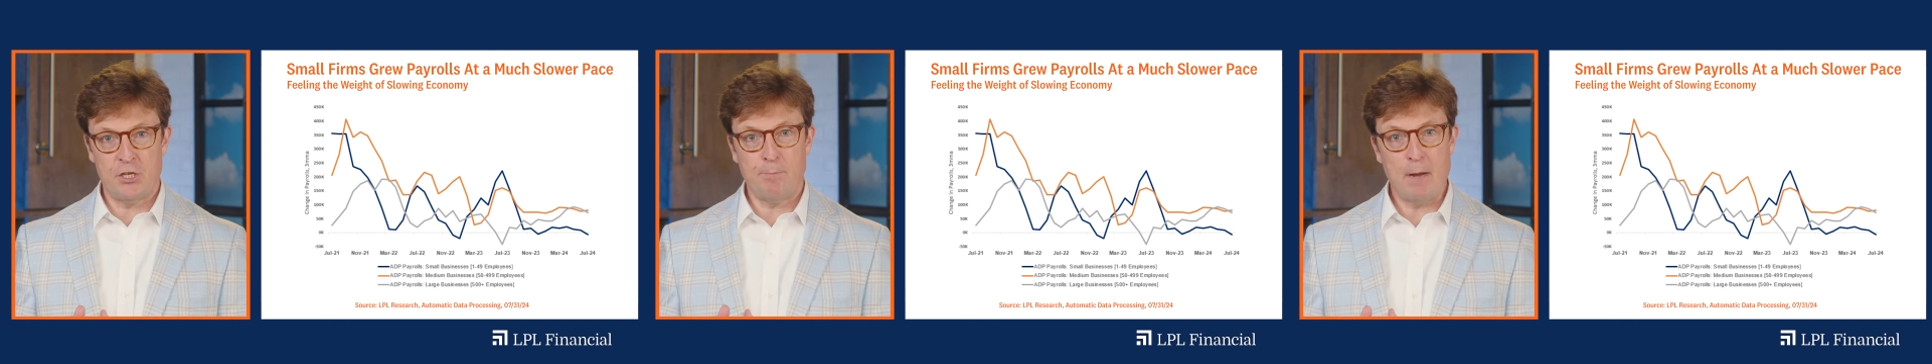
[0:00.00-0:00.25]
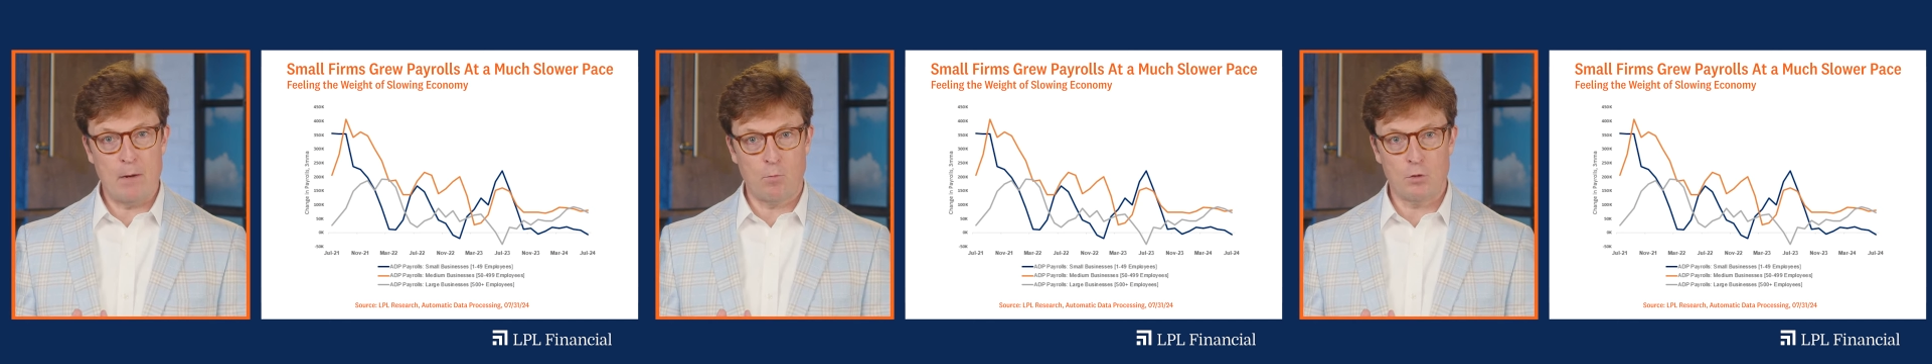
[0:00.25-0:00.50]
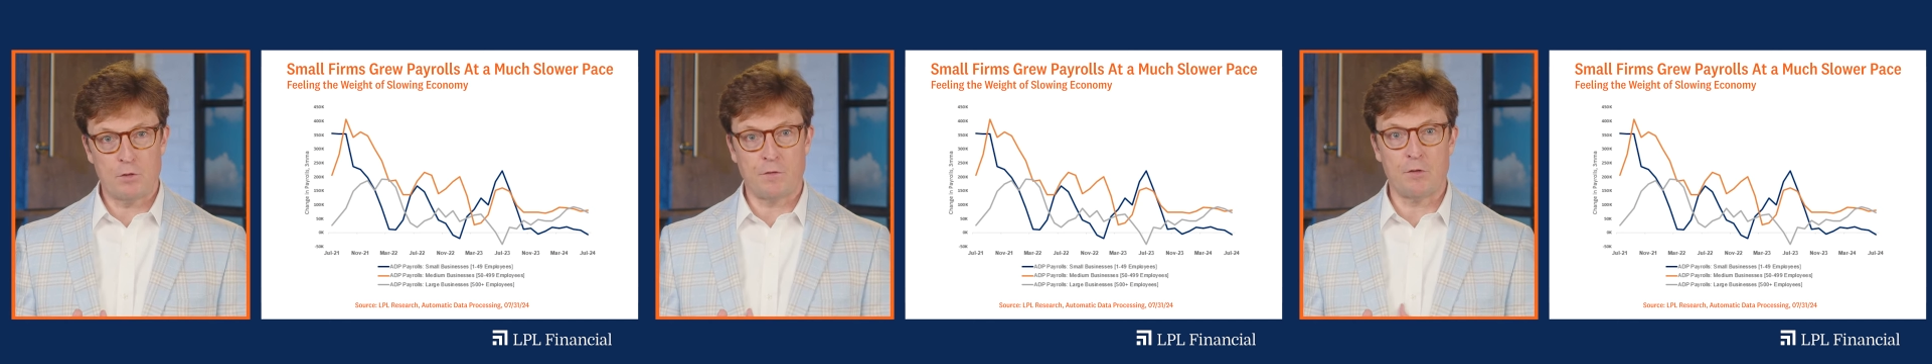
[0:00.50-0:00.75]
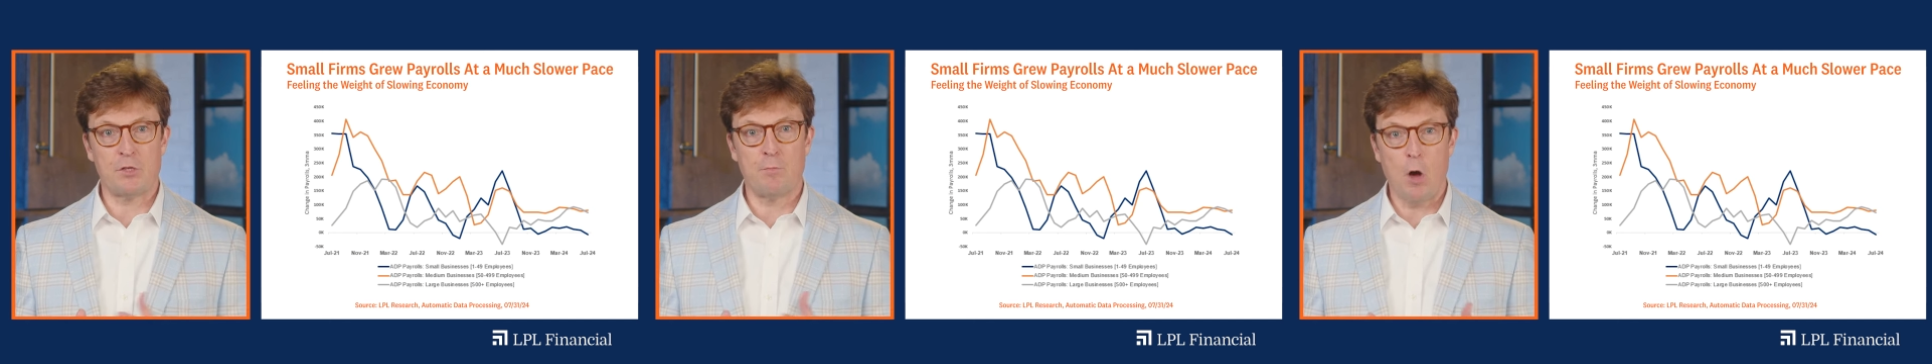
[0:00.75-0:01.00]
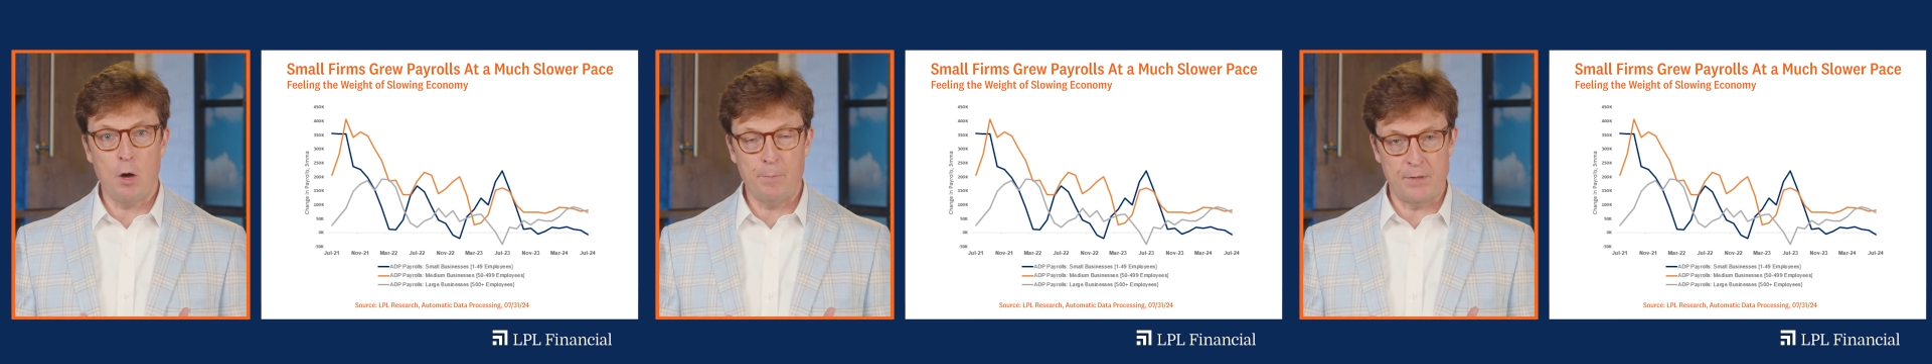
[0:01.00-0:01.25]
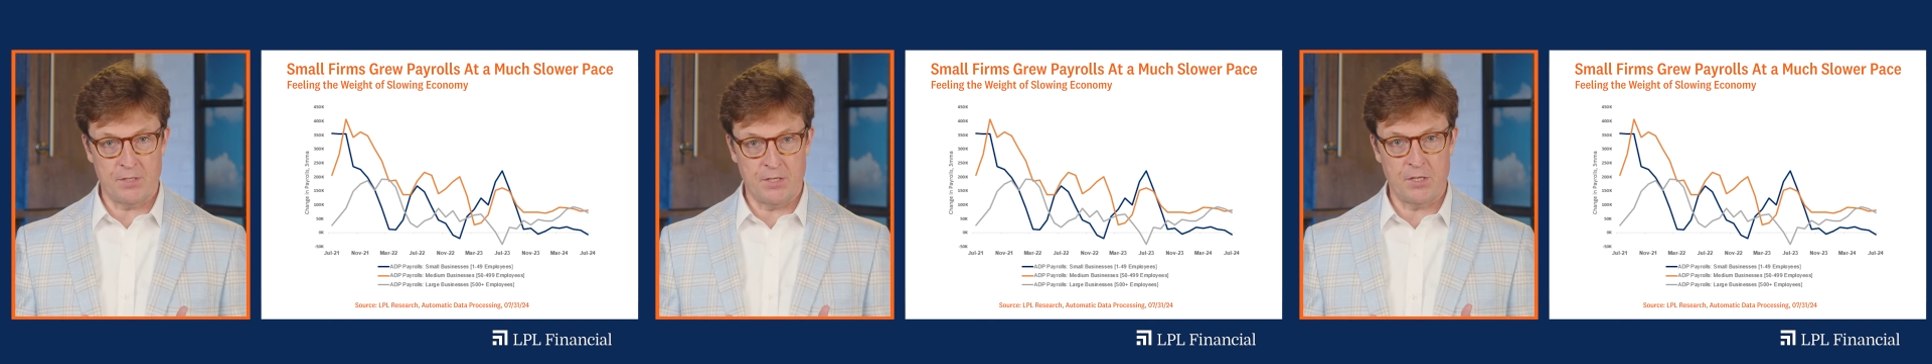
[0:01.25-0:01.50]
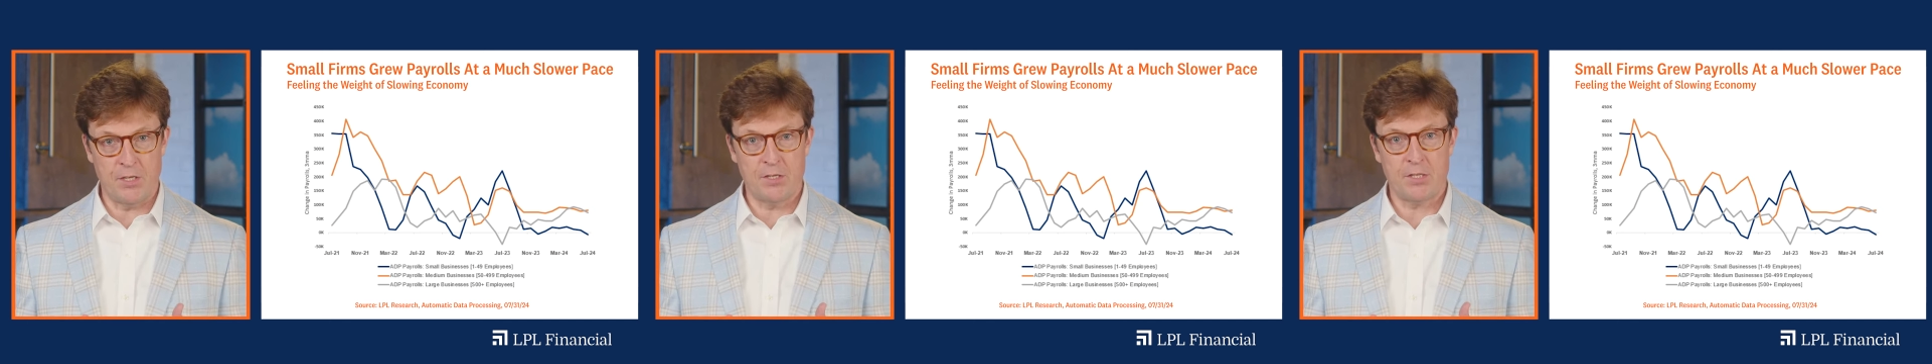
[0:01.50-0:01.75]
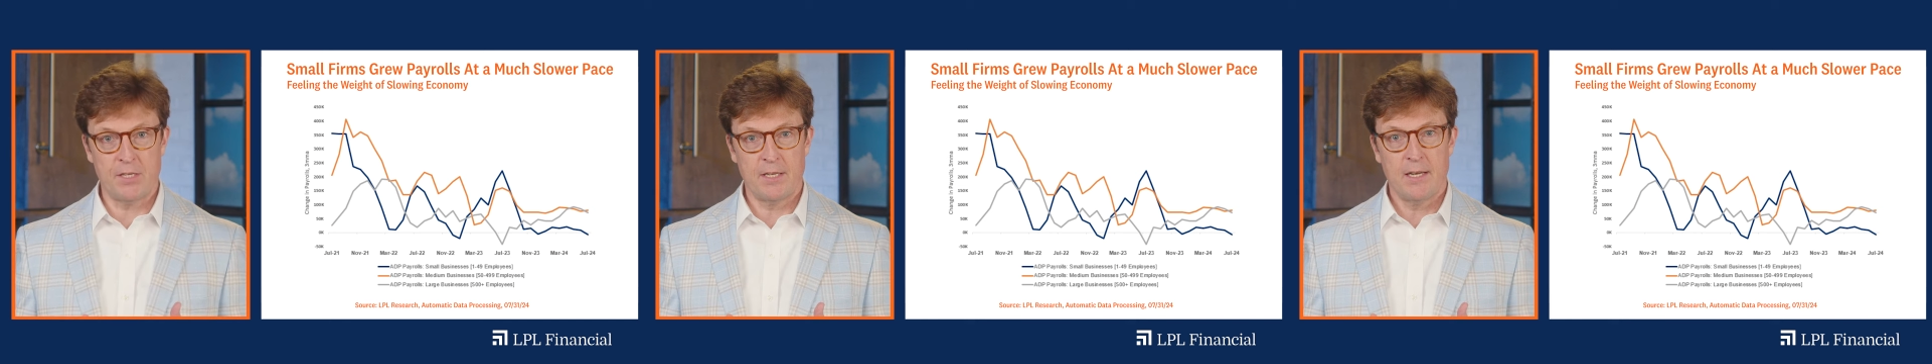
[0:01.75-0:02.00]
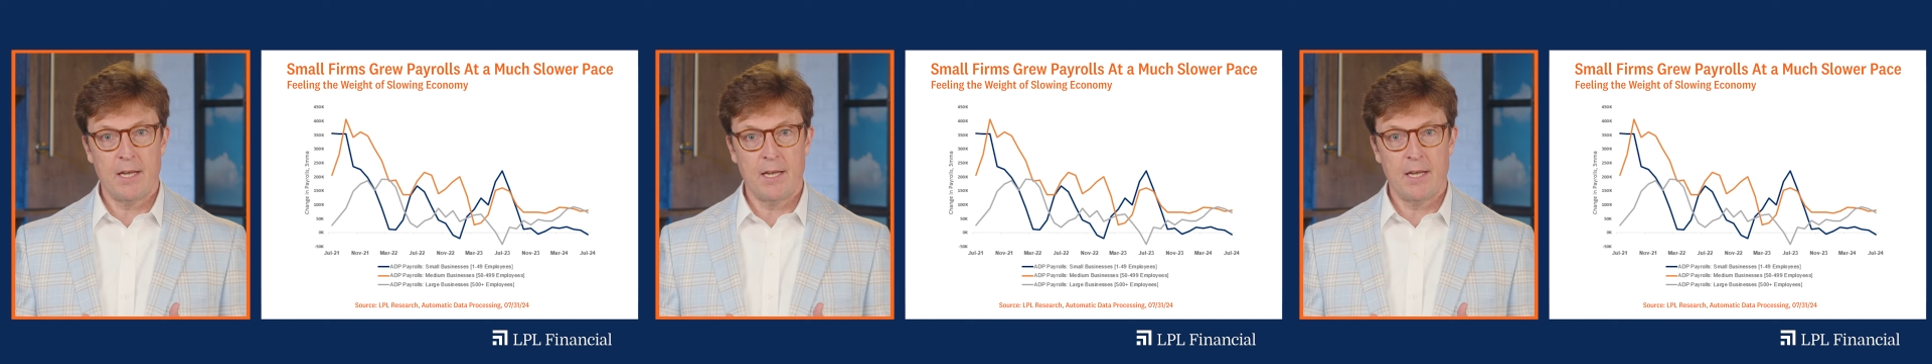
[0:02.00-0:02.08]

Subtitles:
in payrolls for small businesses,